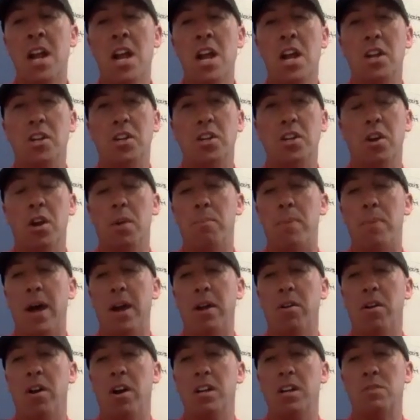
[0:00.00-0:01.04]
you're a
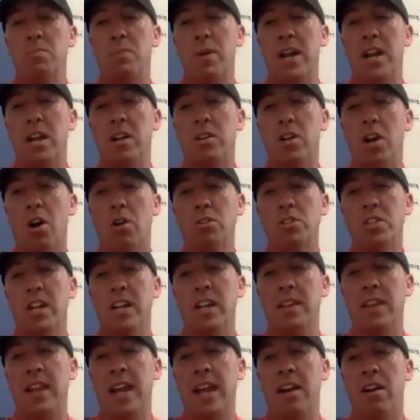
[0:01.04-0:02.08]
better husband and coach.
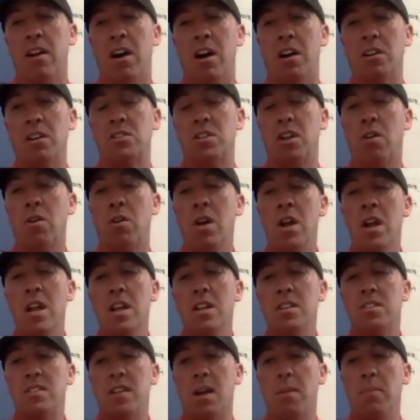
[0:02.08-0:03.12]
And then also
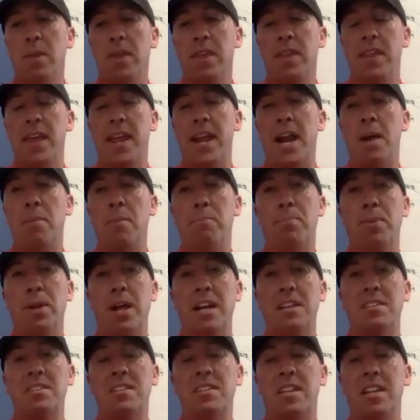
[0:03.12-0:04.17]
something that I'm
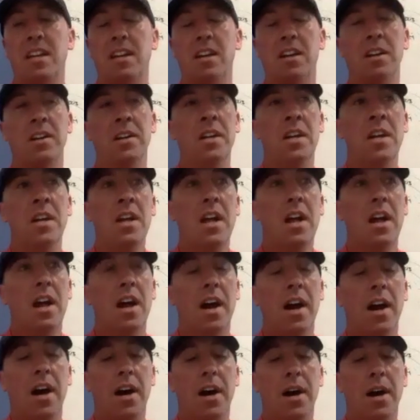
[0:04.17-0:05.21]
blessed here
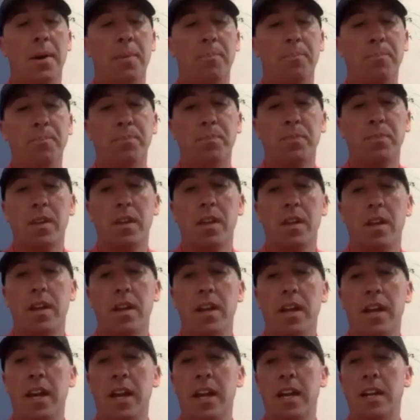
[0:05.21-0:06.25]

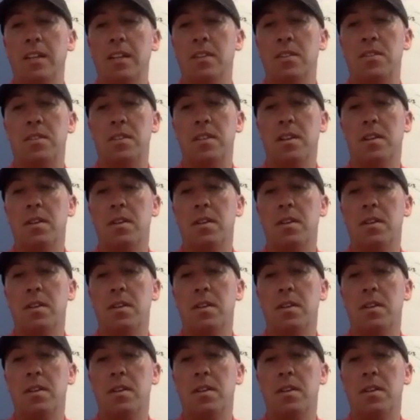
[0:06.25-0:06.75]
is